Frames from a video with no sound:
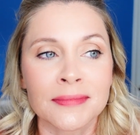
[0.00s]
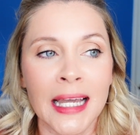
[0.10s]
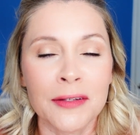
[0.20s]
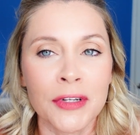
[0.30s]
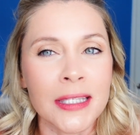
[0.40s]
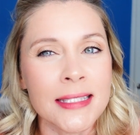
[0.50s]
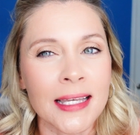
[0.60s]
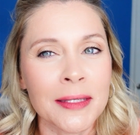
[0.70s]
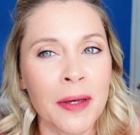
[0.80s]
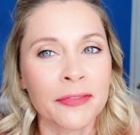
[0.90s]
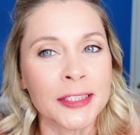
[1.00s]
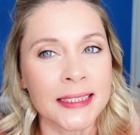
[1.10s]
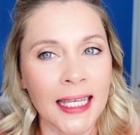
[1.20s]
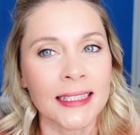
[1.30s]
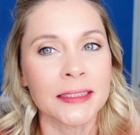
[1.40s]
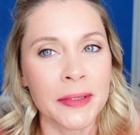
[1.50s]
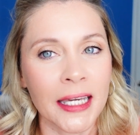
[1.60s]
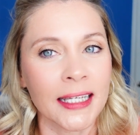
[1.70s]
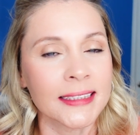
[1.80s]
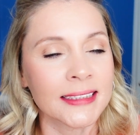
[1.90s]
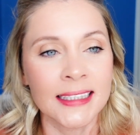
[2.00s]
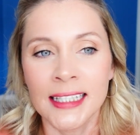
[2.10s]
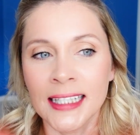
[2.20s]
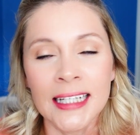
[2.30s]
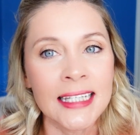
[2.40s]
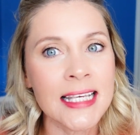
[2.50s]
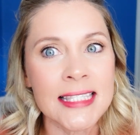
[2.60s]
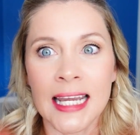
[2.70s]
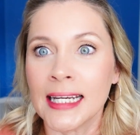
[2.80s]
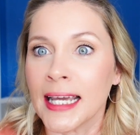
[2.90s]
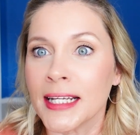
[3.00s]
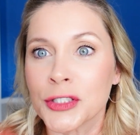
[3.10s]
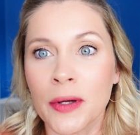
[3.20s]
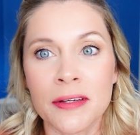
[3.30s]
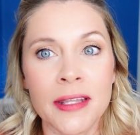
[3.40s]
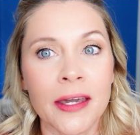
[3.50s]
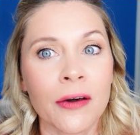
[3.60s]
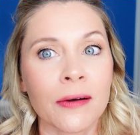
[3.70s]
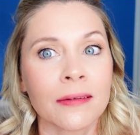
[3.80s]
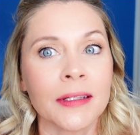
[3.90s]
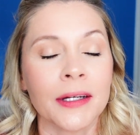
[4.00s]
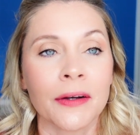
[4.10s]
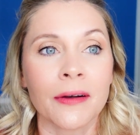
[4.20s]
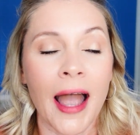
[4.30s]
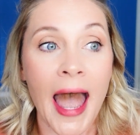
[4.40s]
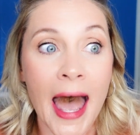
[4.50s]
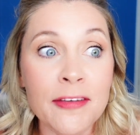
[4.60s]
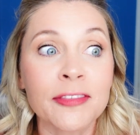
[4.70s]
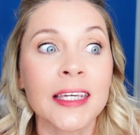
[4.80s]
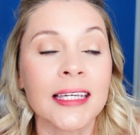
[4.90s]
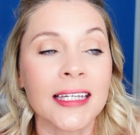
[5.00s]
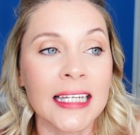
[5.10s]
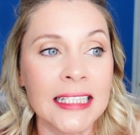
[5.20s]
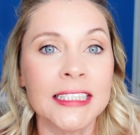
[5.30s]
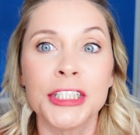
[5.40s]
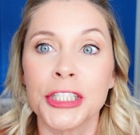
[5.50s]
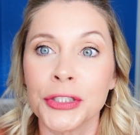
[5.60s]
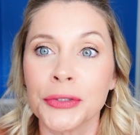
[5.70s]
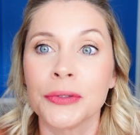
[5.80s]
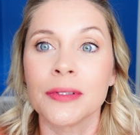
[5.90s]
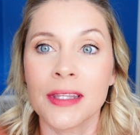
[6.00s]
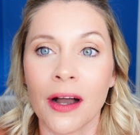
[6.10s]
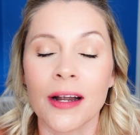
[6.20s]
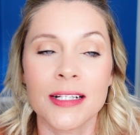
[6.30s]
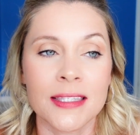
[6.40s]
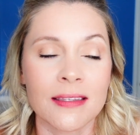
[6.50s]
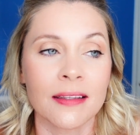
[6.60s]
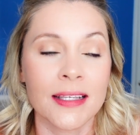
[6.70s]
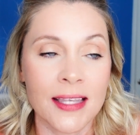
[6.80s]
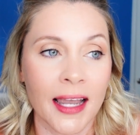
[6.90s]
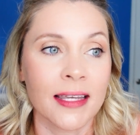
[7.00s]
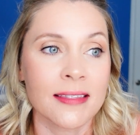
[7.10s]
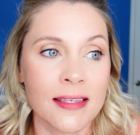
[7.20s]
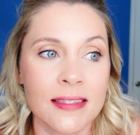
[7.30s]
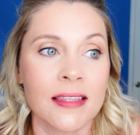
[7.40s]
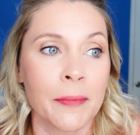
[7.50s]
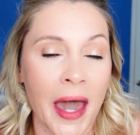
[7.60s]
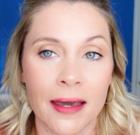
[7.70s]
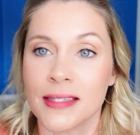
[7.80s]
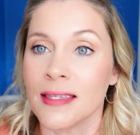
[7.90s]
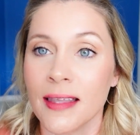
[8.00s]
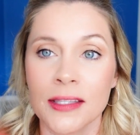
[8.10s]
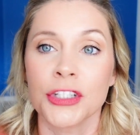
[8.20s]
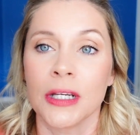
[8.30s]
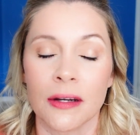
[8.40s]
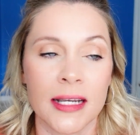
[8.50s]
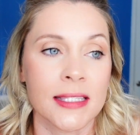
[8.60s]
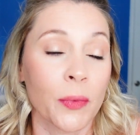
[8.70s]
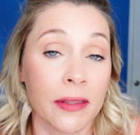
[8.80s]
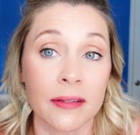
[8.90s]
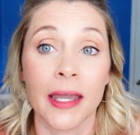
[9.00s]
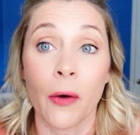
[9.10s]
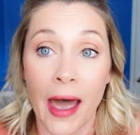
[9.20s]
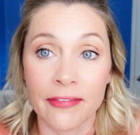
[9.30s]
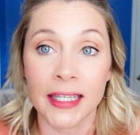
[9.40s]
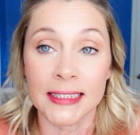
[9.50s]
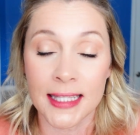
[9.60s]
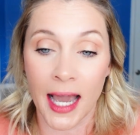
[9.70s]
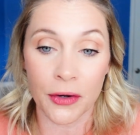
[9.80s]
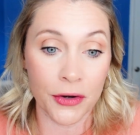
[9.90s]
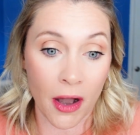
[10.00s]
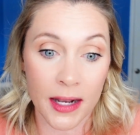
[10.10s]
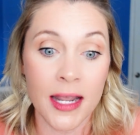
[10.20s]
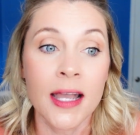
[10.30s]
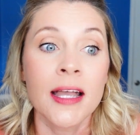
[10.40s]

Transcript: and really set them up for success because in this day and age, whether they go, you know, heavy into the arts, the sciences and the maths and the engineerings, whether they go heavy into that or not,